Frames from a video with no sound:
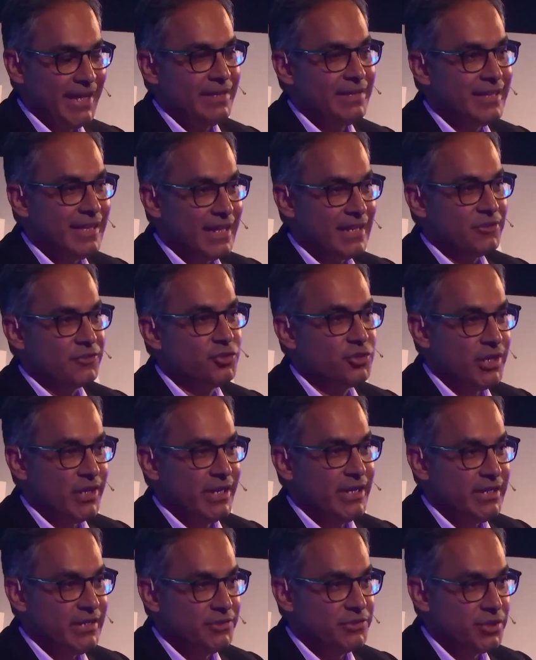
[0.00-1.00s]
that
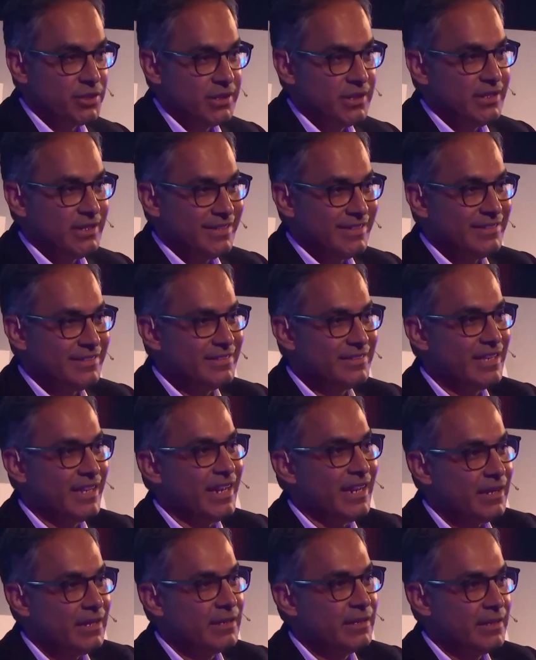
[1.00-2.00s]
change
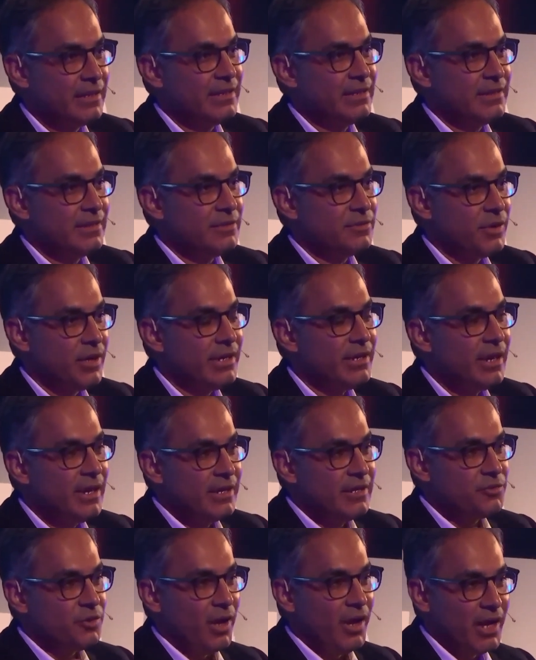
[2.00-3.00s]
stick. Right?
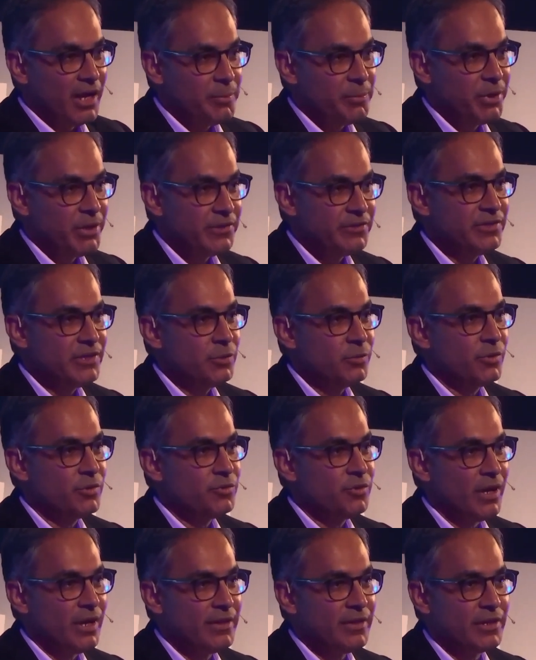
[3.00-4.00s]
So I personally would
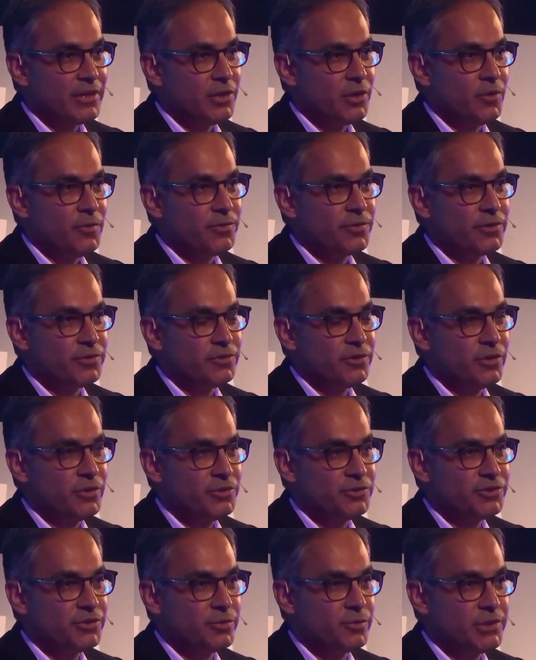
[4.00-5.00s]
rather go for a
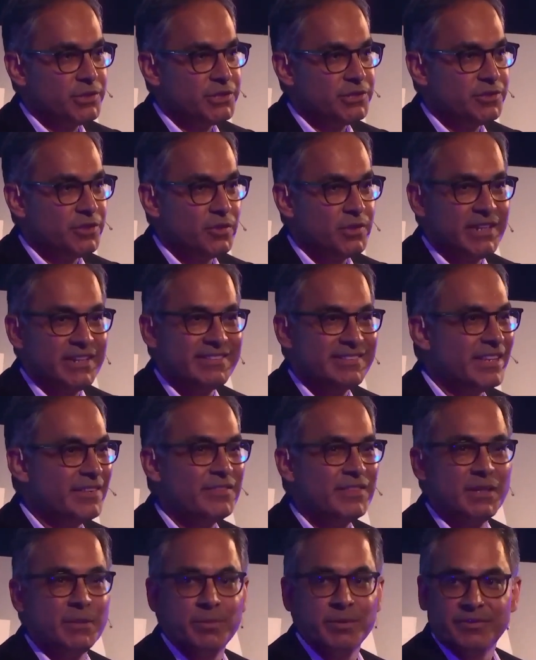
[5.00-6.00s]
solution which is only
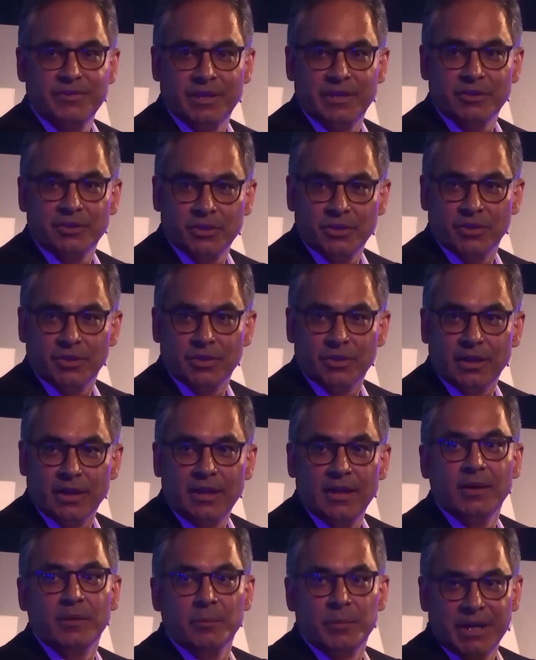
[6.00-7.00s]
70% good,
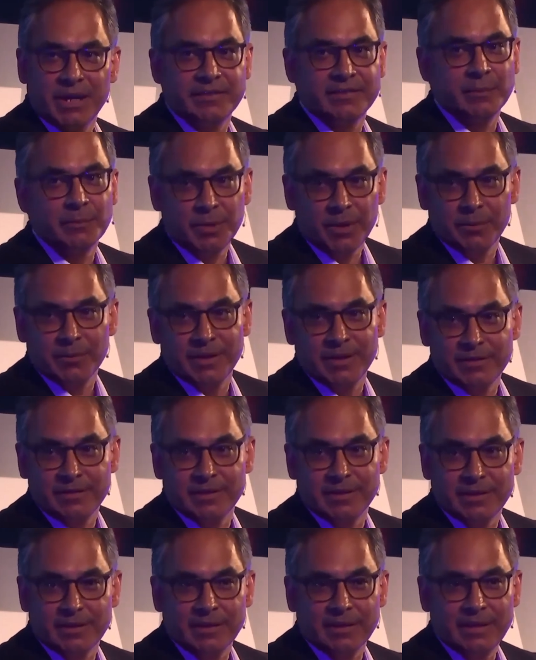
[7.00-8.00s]
but it's
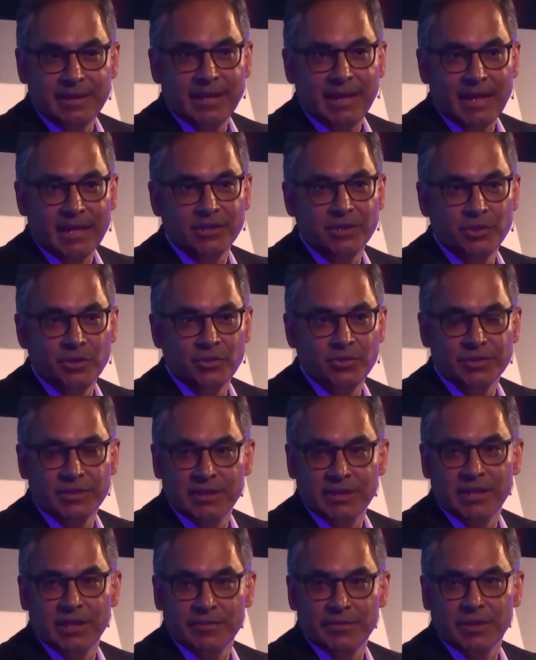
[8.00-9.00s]
implemented and used and
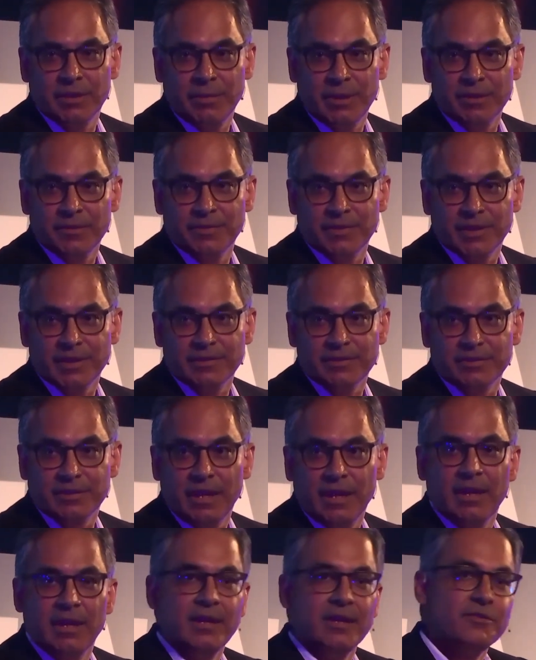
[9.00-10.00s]
delivered the benefits,
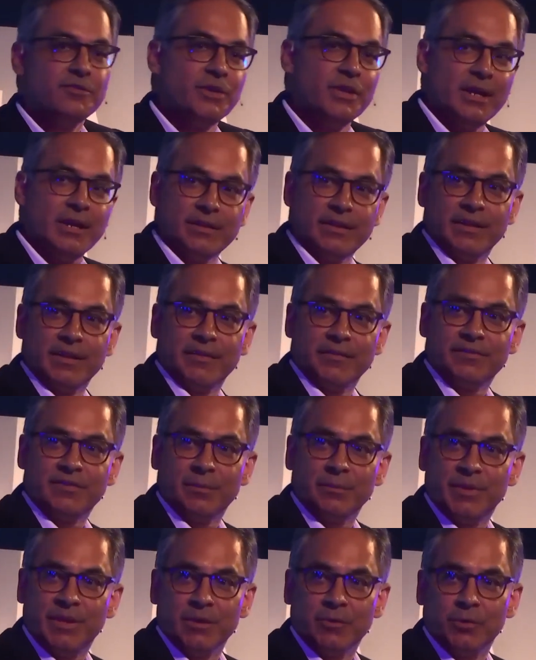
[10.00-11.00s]
rather than
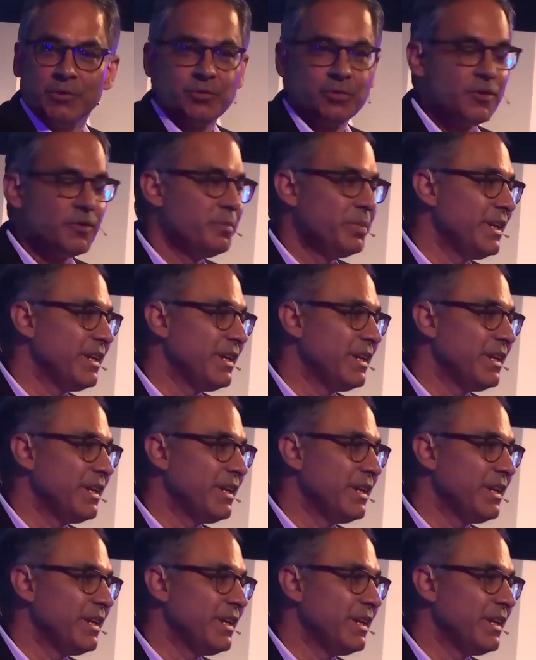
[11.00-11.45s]
something which would have been